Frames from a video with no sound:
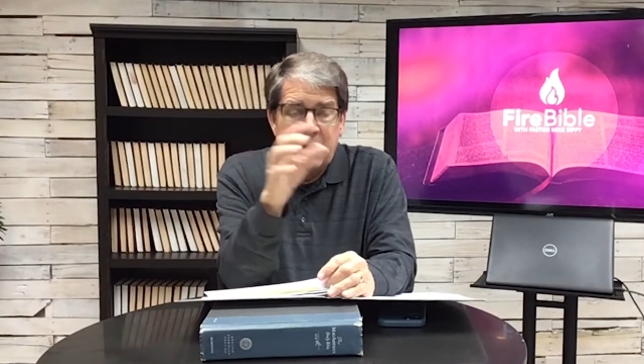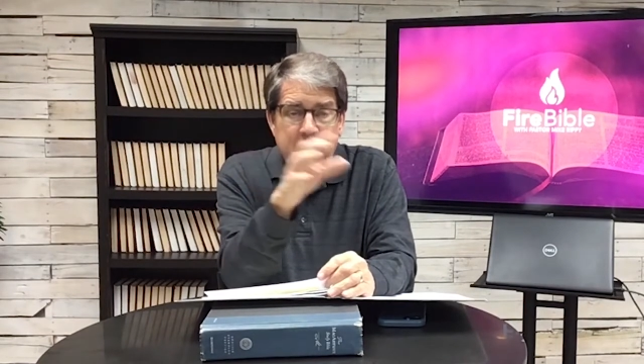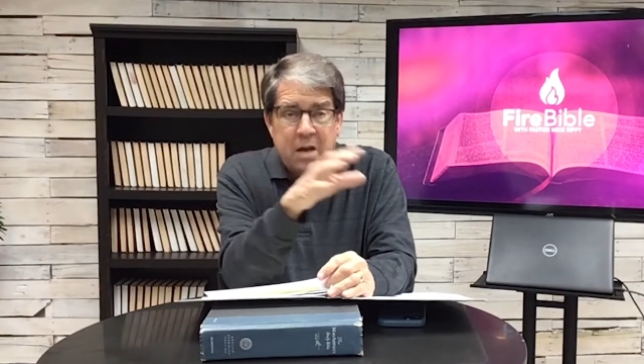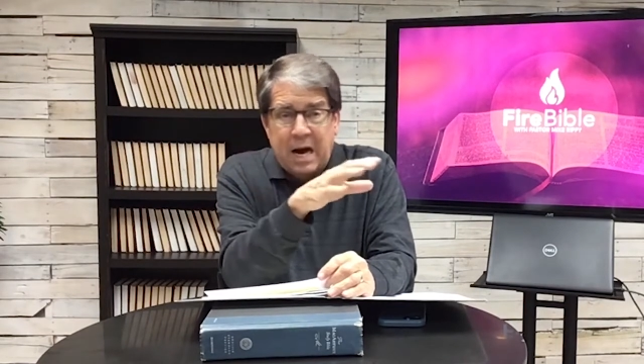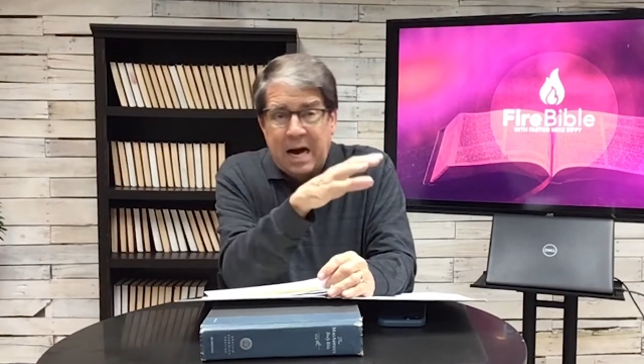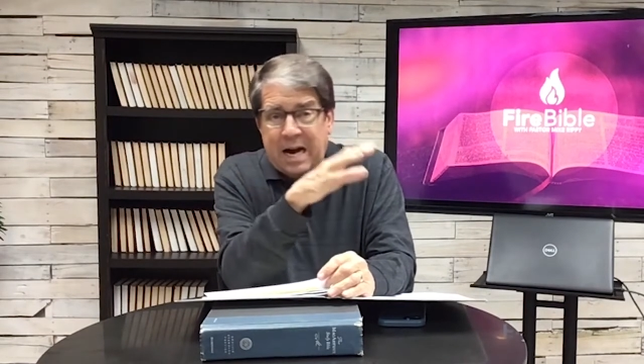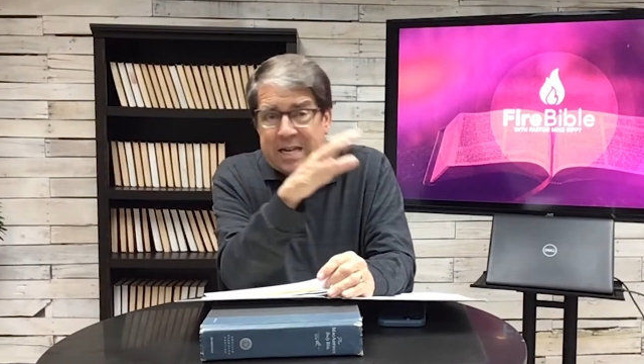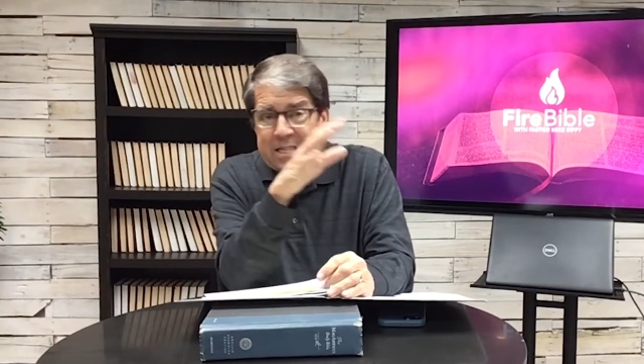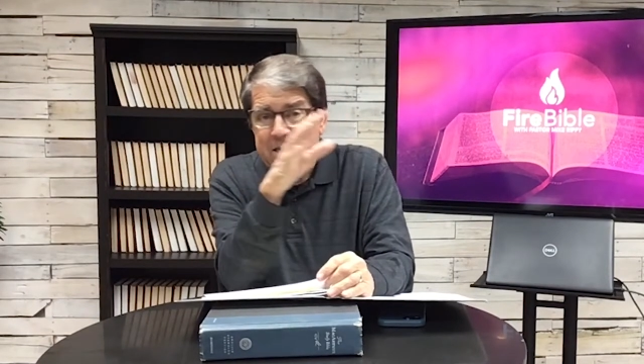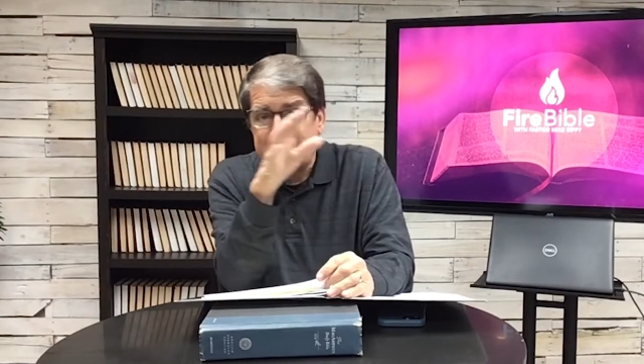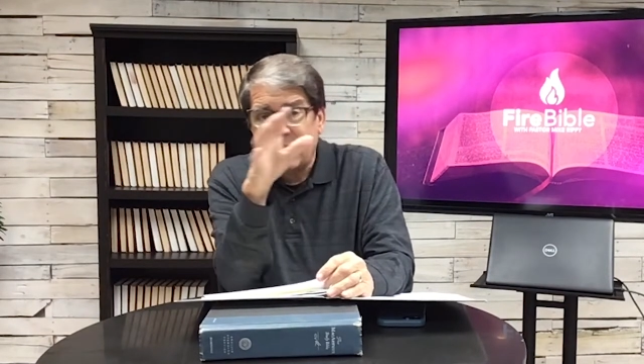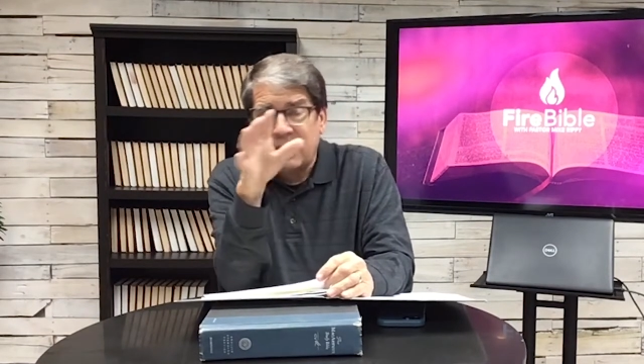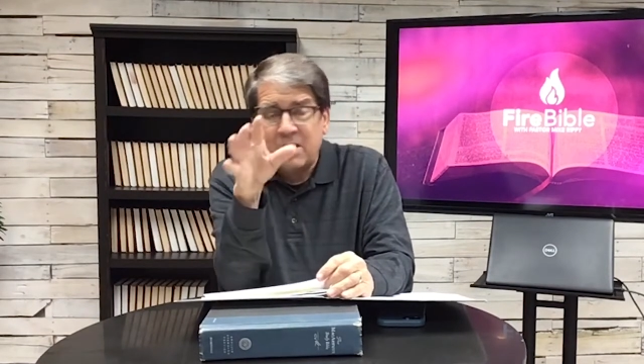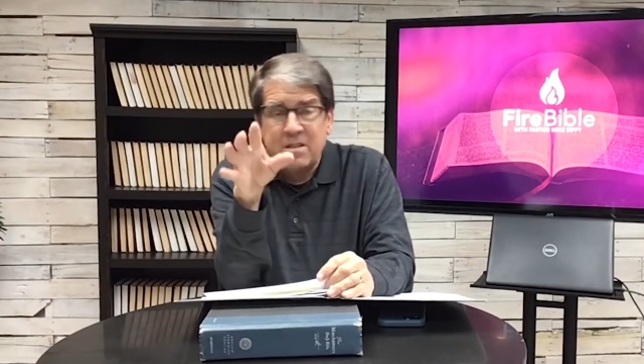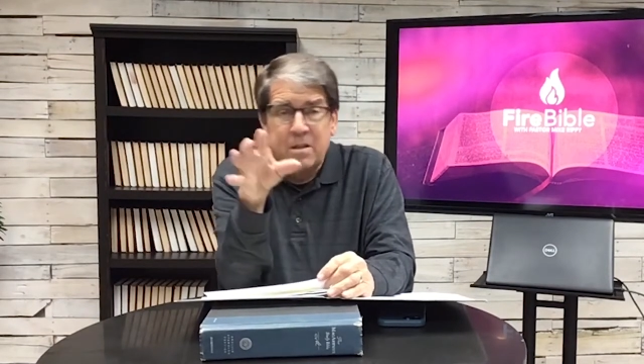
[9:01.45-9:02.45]

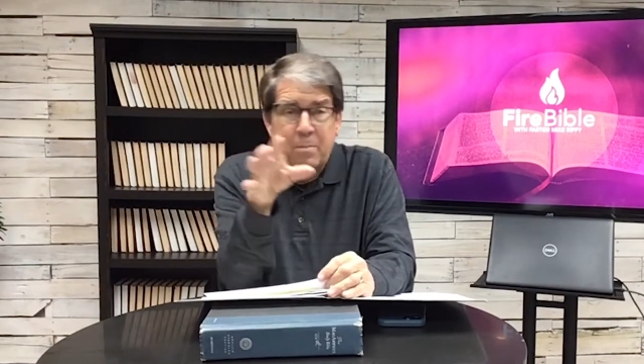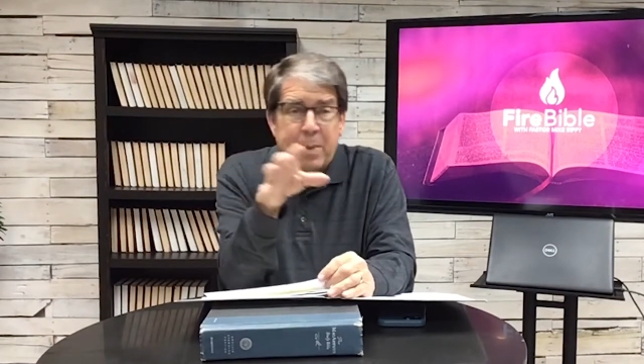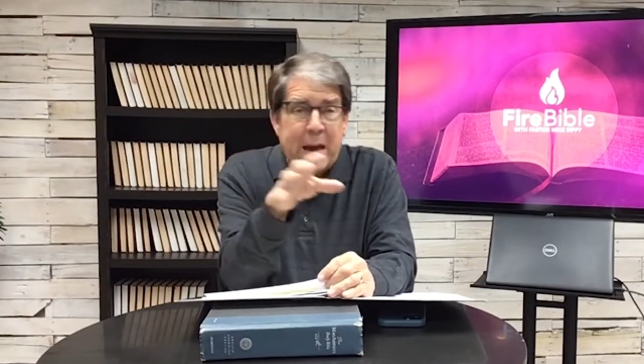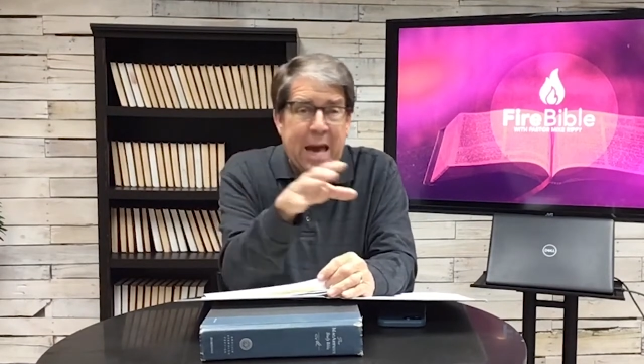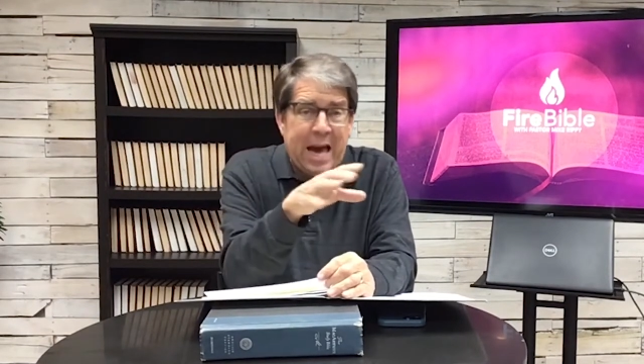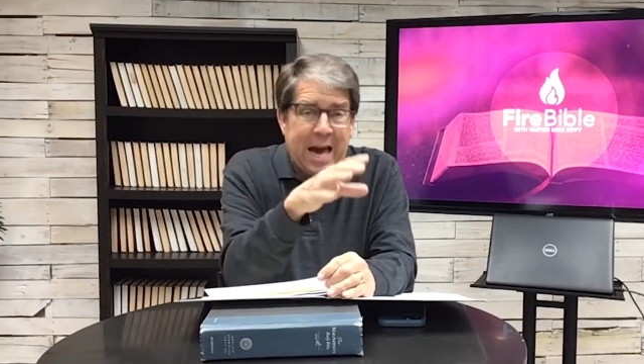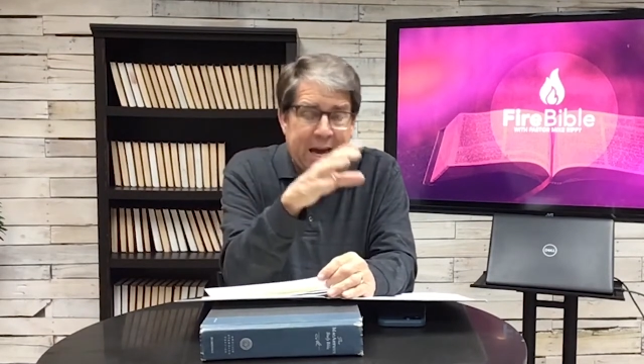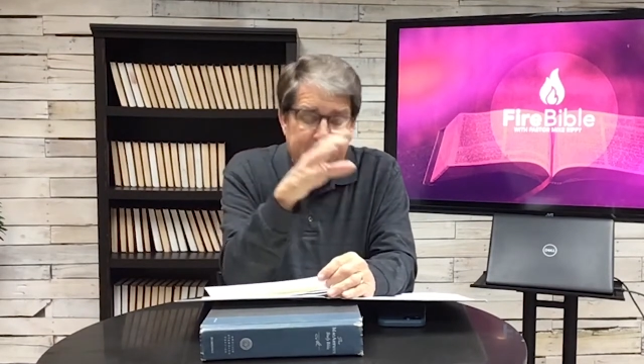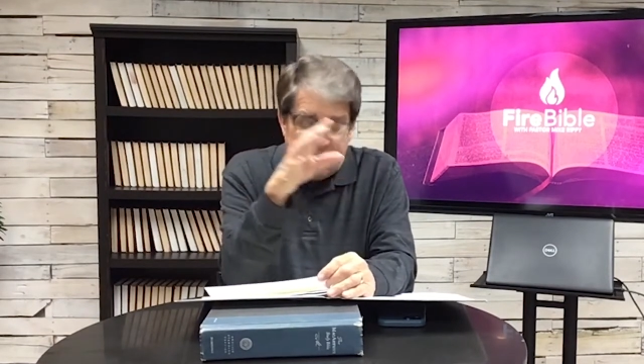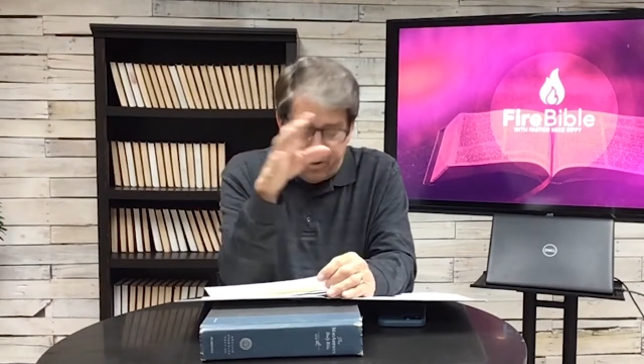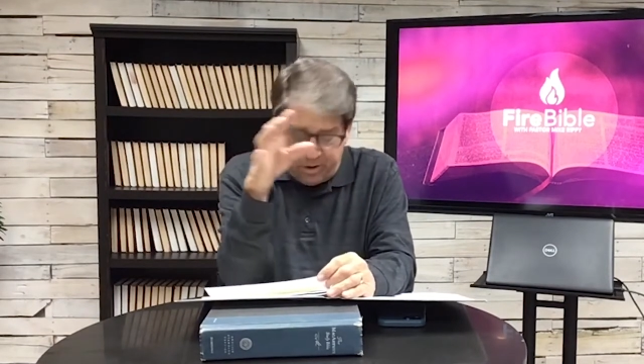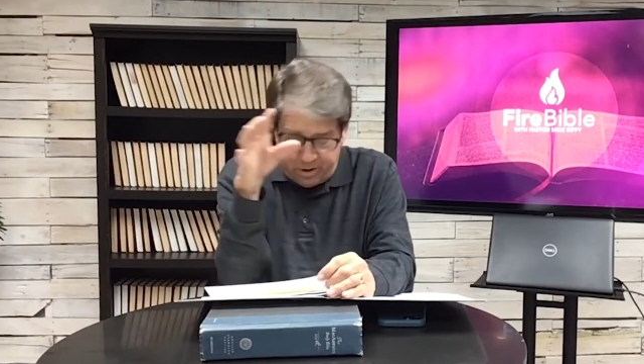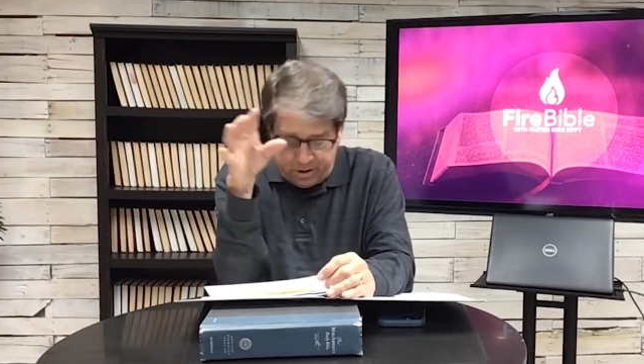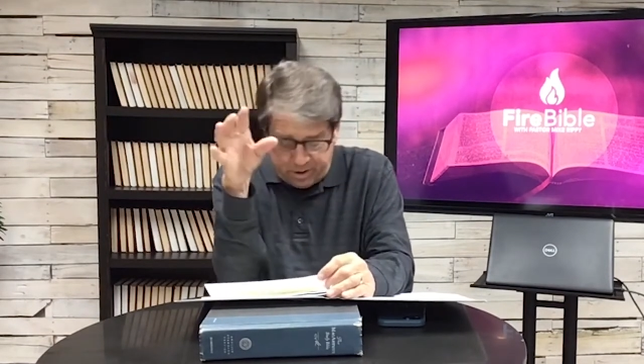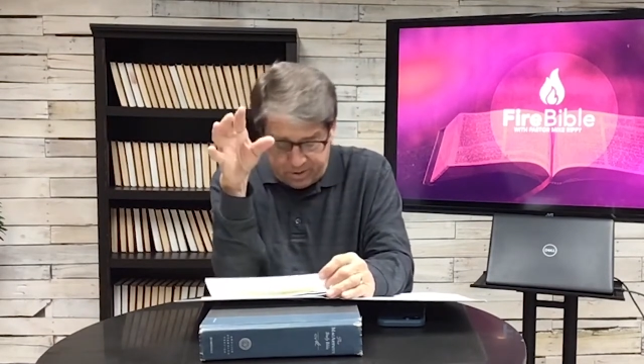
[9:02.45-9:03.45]
not the
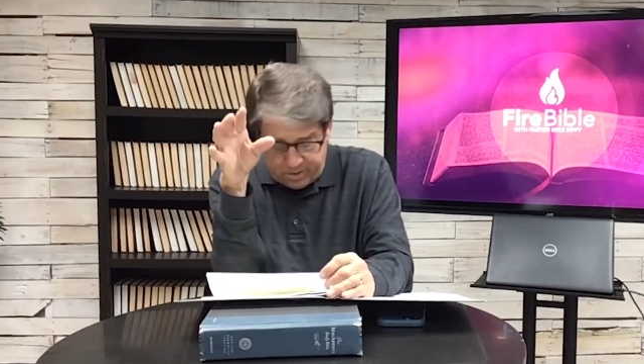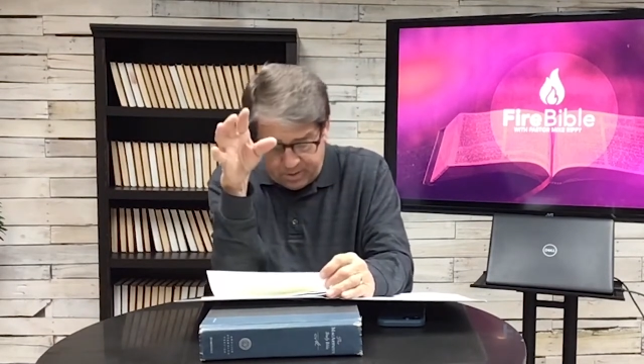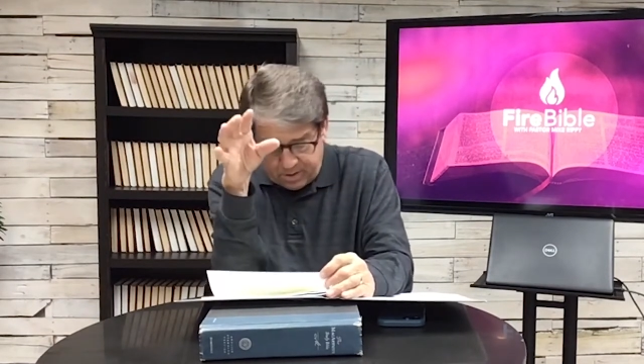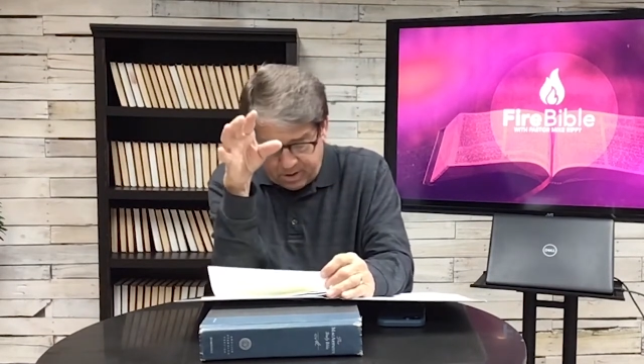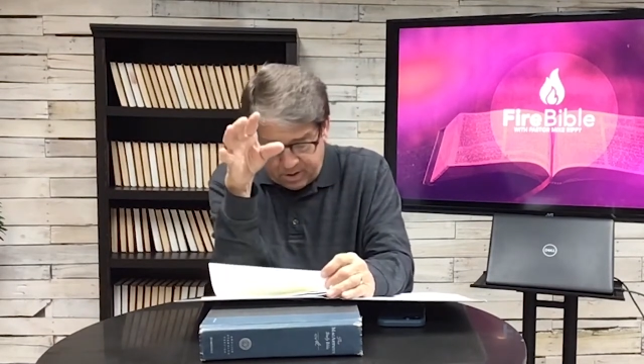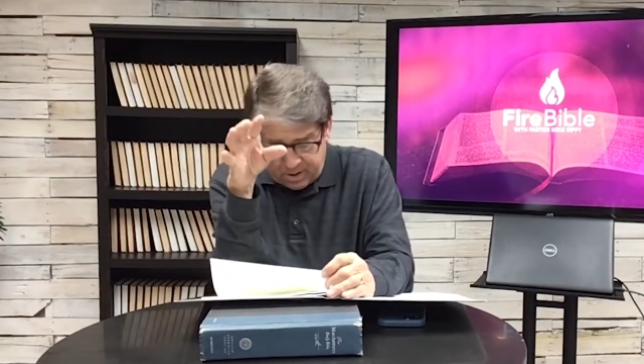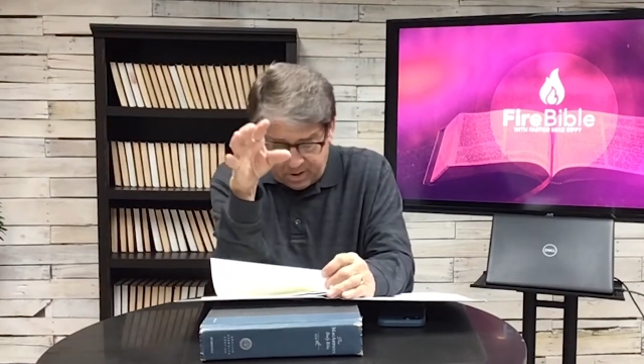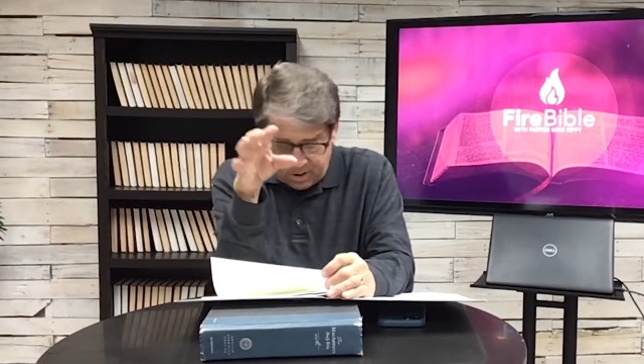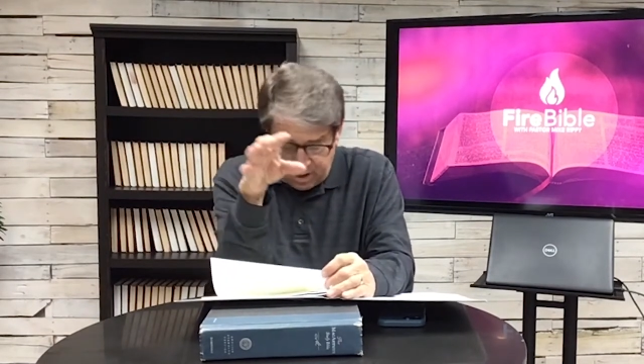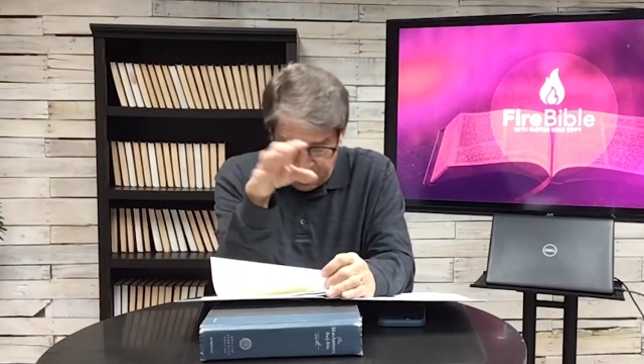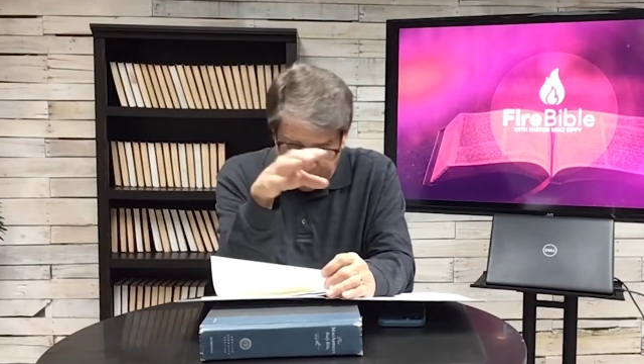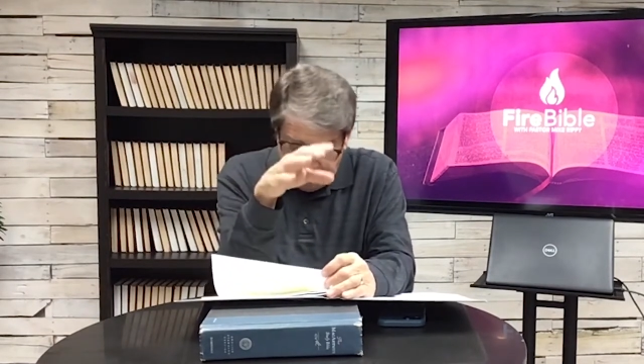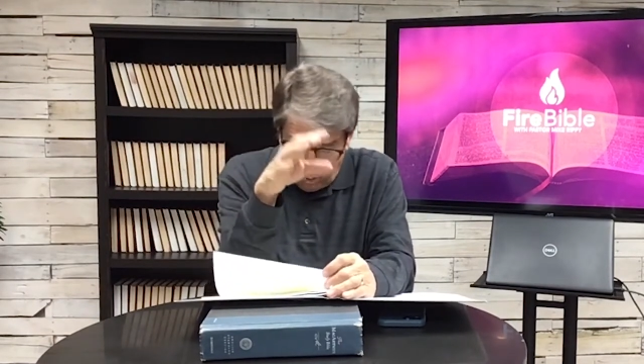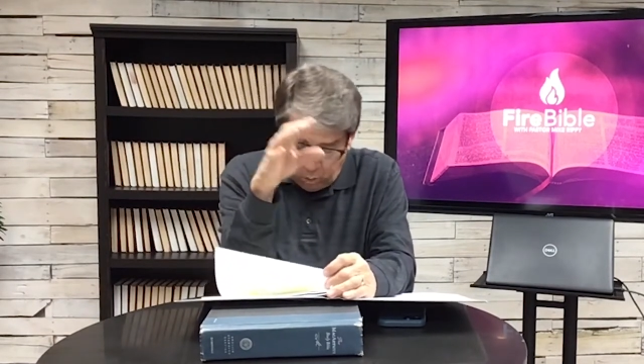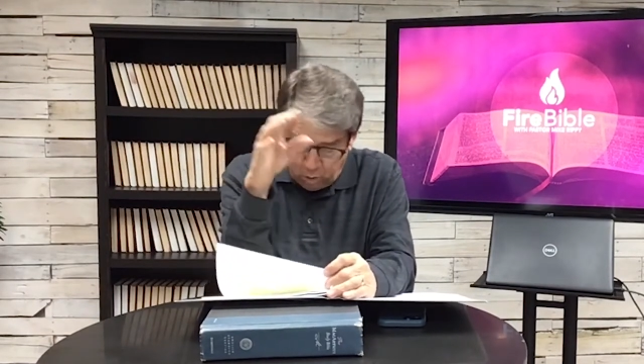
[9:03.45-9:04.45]
pattern of the